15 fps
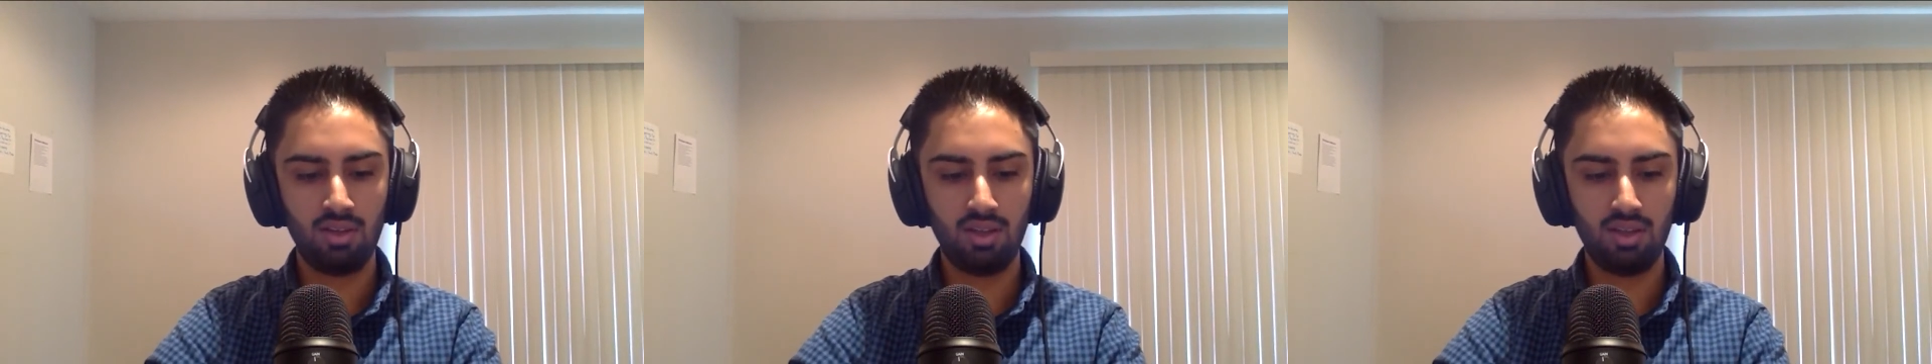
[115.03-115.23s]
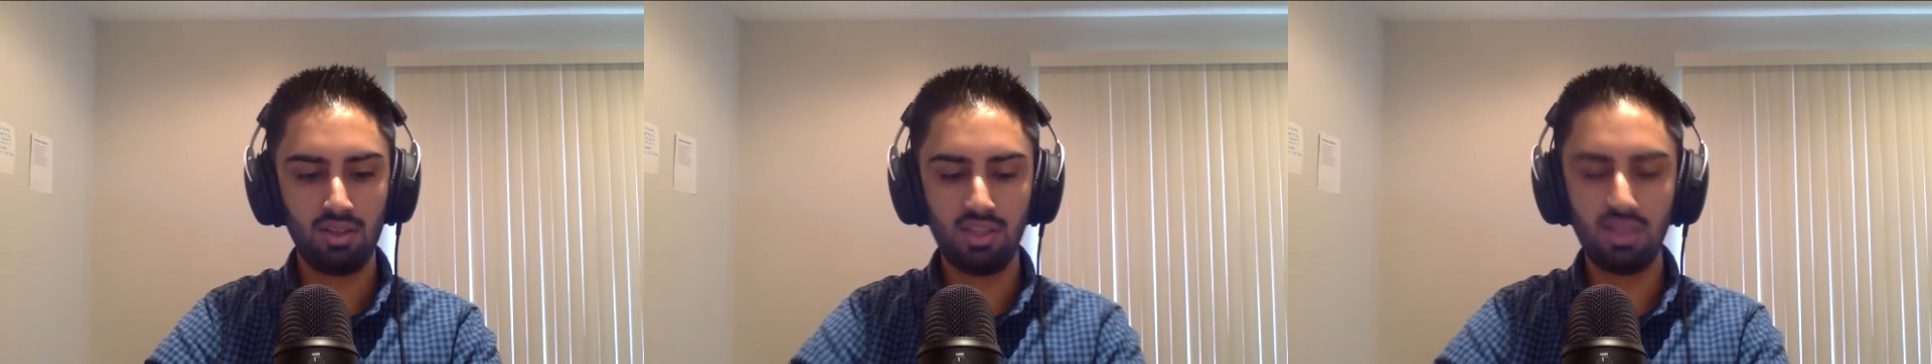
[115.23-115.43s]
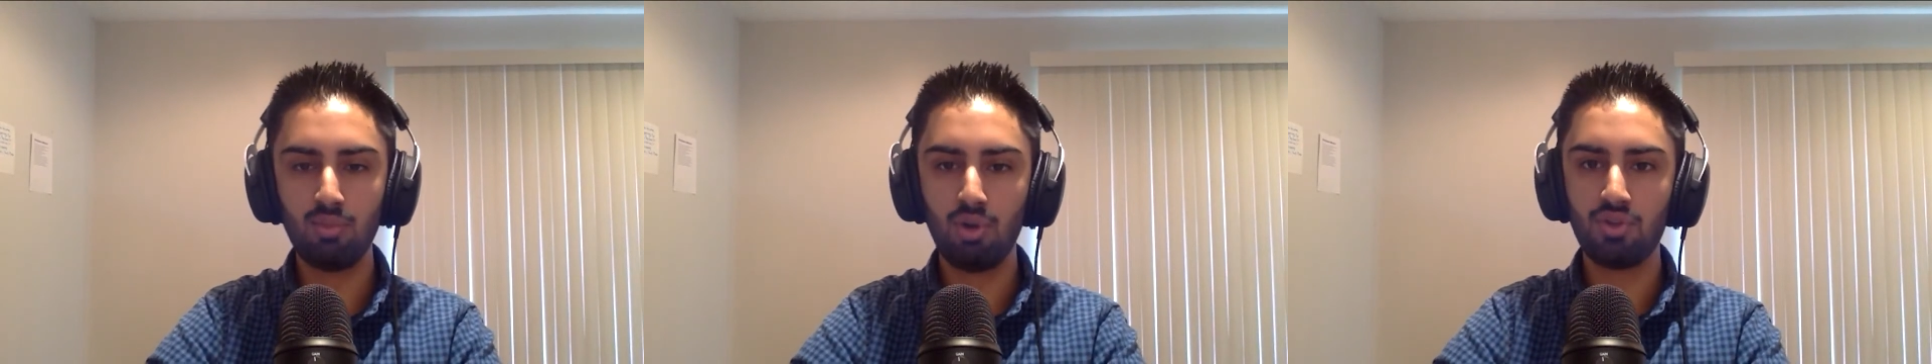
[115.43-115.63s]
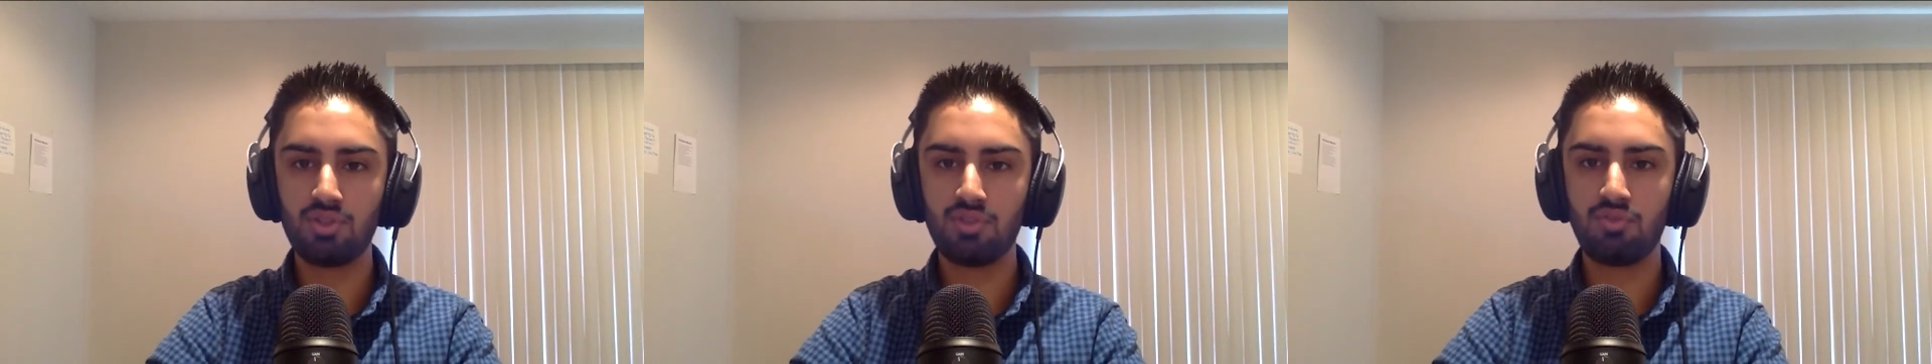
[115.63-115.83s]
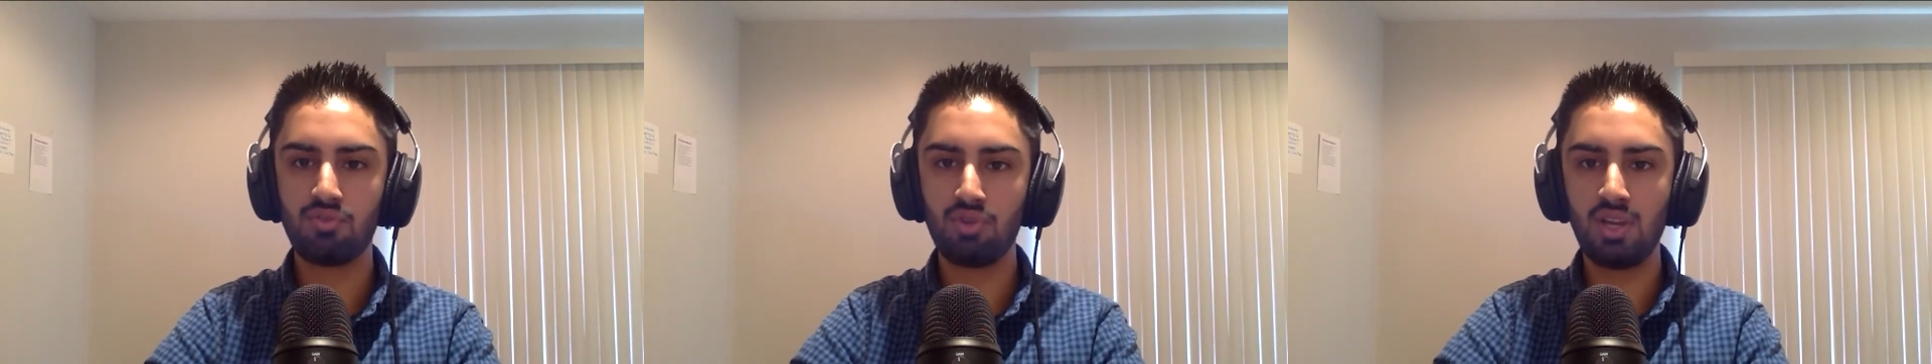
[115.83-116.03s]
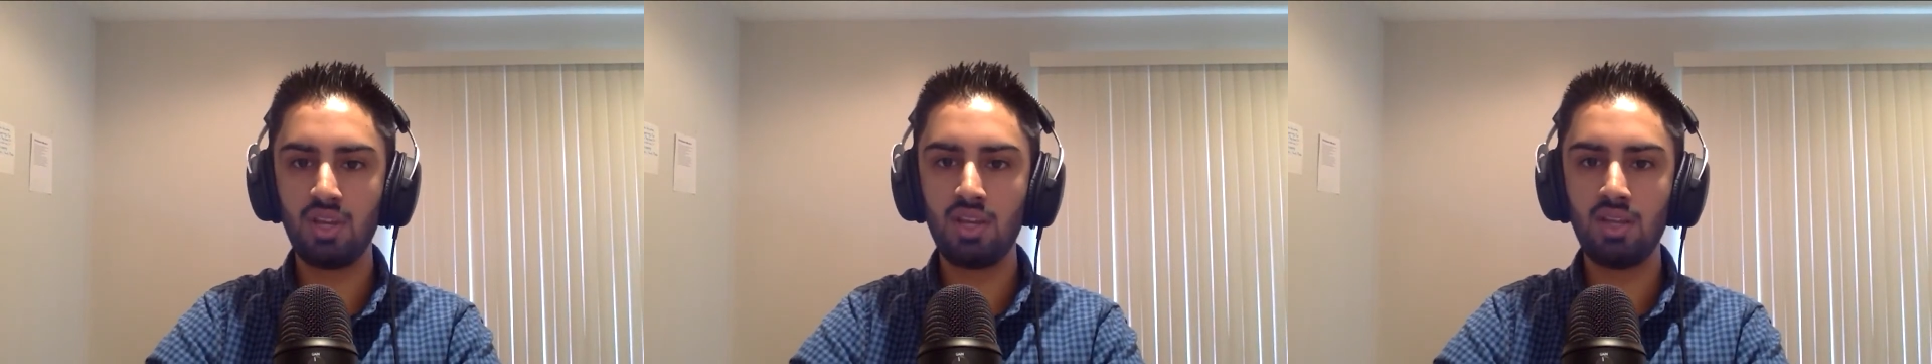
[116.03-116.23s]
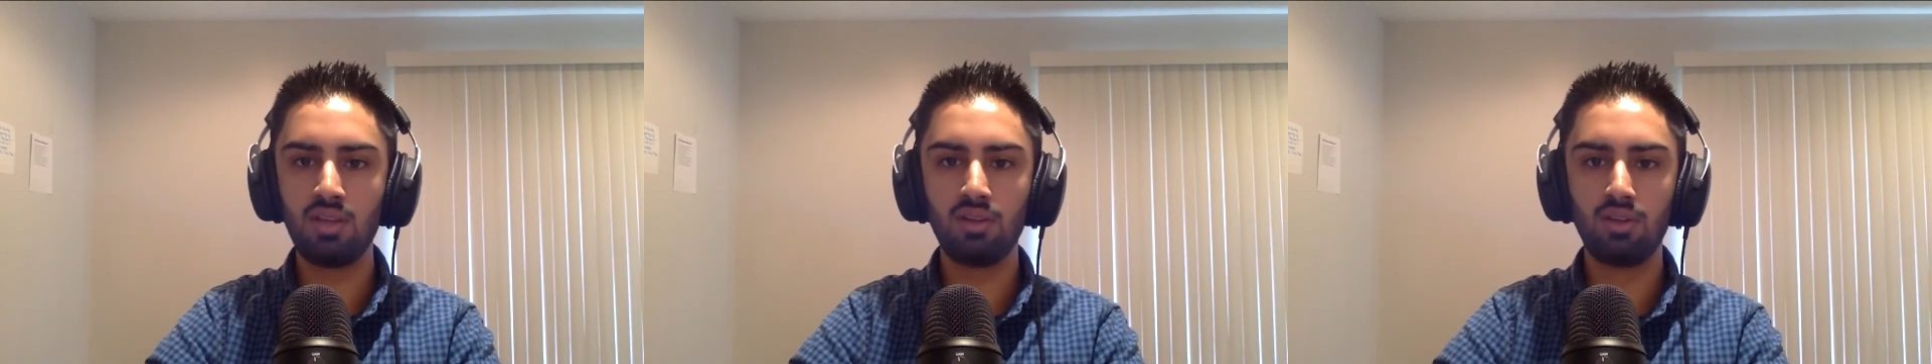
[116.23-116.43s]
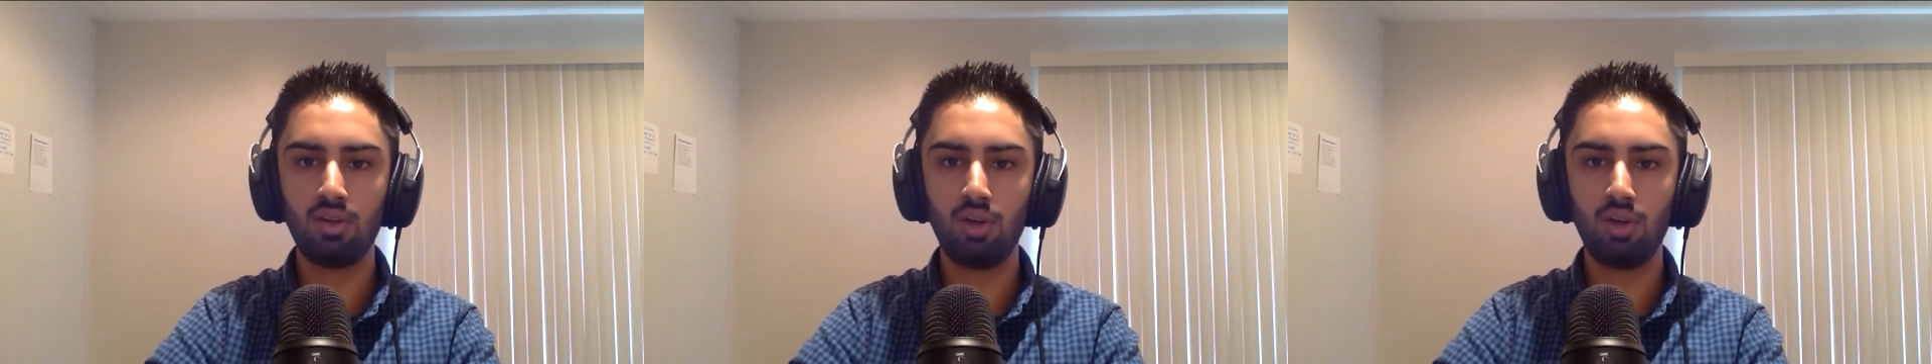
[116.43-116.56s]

in the most free,